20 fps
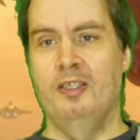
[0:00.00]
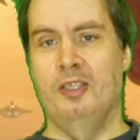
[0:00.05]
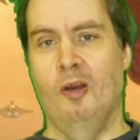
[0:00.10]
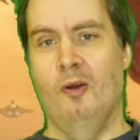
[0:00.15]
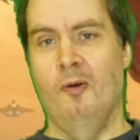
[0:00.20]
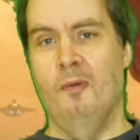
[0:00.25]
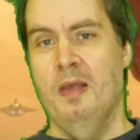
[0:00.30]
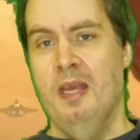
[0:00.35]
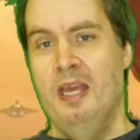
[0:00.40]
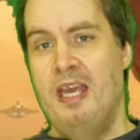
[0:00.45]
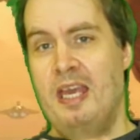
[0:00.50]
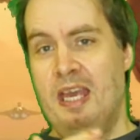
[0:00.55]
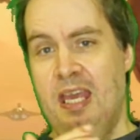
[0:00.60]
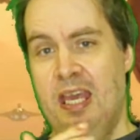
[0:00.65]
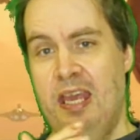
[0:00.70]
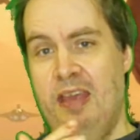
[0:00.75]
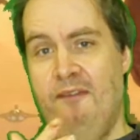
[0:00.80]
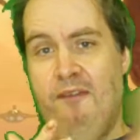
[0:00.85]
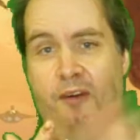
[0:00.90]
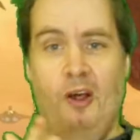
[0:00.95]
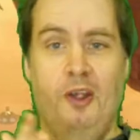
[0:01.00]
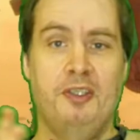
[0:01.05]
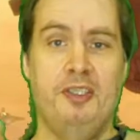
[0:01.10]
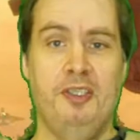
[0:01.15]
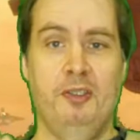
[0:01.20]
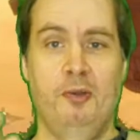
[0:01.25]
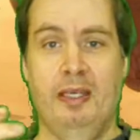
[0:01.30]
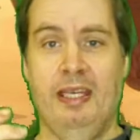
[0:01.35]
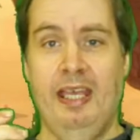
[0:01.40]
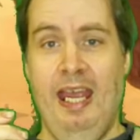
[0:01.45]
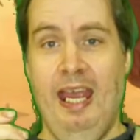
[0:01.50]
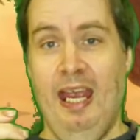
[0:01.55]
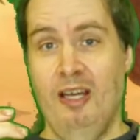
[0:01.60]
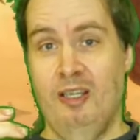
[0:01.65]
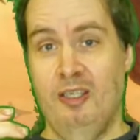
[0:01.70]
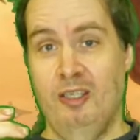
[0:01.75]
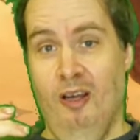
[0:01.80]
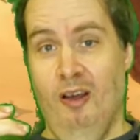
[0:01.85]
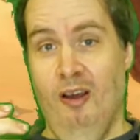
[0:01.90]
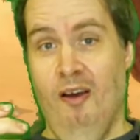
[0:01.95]
So he falls into a
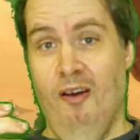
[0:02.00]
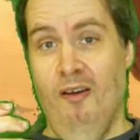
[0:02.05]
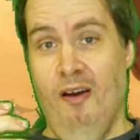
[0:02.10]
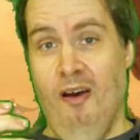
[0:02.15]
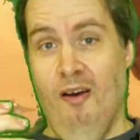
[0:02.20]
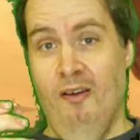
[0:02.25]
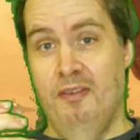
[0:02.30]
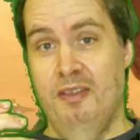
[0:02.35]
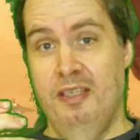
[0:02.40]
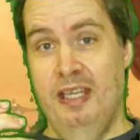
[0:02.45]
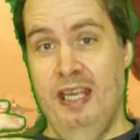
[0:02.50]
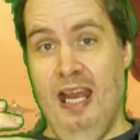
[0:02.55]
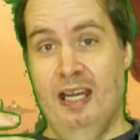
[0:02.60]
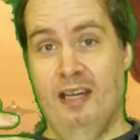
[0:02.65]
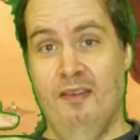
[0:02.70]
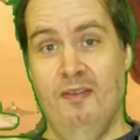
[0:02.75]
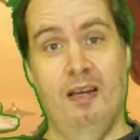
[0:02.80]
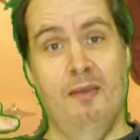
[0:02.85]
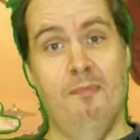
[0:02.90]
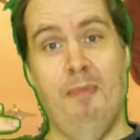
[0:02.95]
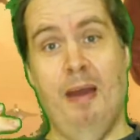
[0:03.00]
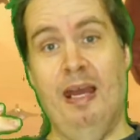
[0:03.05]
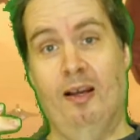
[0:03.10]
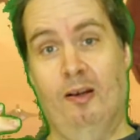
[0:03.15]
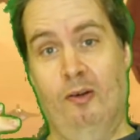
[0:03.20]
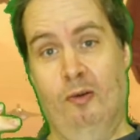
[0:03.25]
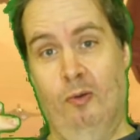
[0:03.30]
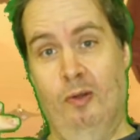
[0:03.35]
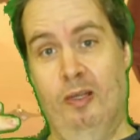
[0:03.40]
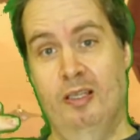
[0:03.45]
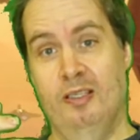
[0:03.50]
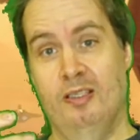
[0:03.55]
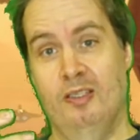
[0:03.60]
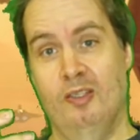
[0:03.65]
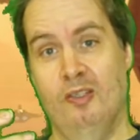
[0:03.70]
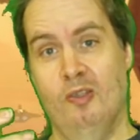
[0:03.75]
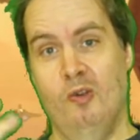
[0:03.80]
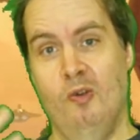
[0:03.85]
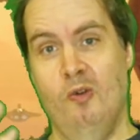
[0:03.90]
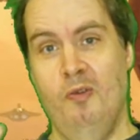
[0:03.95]
cache uh, of deactivated battle droids
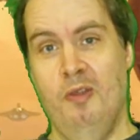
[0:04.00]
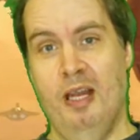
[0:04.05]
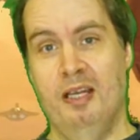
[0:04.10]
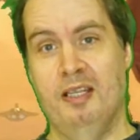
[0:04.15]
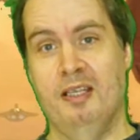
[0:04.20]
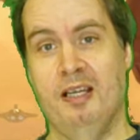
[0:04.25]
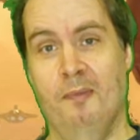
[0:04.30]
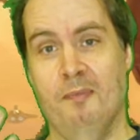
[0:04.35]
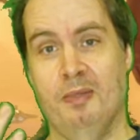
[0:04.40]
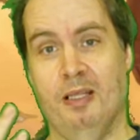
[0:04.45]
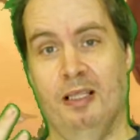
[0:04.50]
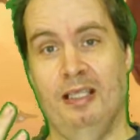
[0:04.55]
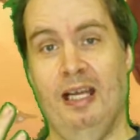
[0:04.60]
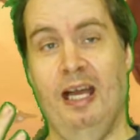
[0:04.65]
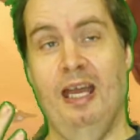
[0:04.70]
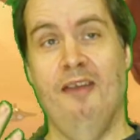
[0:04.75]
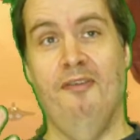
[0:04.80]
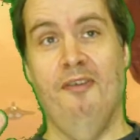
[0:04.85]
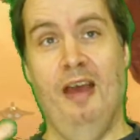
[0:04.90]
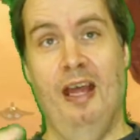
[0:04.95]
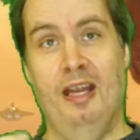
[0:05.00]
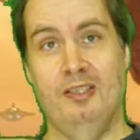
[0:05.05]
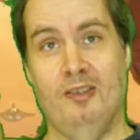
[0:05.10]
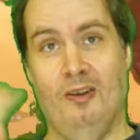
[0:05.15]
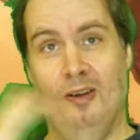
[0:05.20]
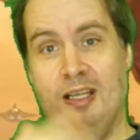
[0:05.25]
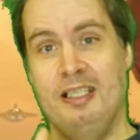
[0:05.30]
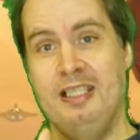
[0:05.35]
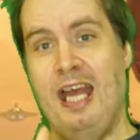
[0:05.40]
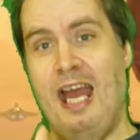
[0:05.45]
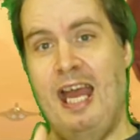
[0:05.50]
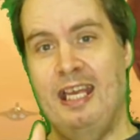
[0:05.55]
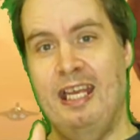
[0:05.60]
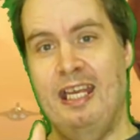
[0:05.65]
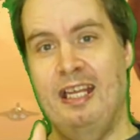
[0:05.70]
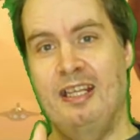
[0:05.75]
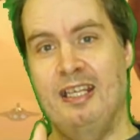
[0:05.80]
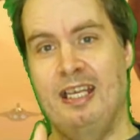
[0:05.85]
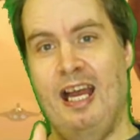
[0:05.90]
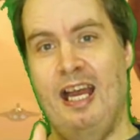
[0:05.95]
who then come to life and start
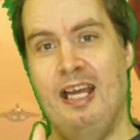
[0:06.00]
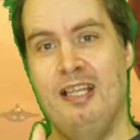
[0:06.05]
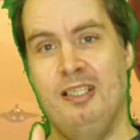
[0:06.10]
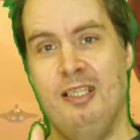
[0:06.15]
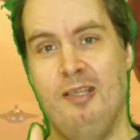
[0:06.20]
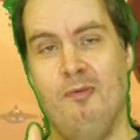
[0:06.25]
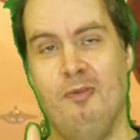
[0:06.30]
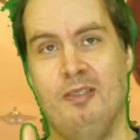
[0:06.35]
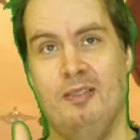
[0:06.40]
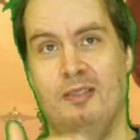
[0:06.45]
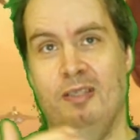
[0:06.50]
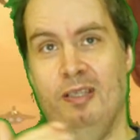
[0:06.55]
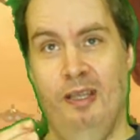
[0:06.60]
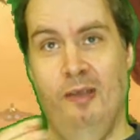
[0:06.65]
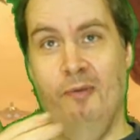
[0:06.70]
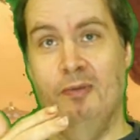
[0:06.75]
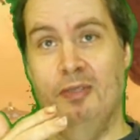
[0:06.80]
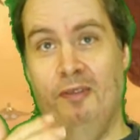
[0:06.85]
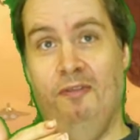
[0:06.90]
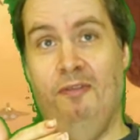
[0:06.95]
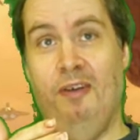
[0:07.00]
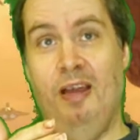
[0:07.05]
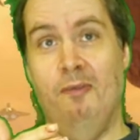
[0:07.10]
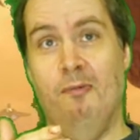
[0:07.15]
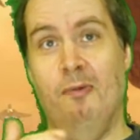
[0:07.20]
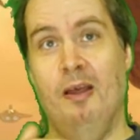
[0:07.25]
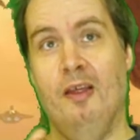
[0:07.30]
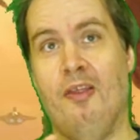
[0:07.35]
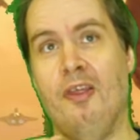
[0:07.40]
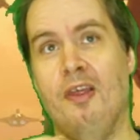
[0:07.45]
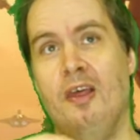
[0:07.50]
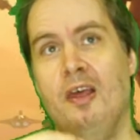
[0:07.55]
attacking the guys he was he was in fight with.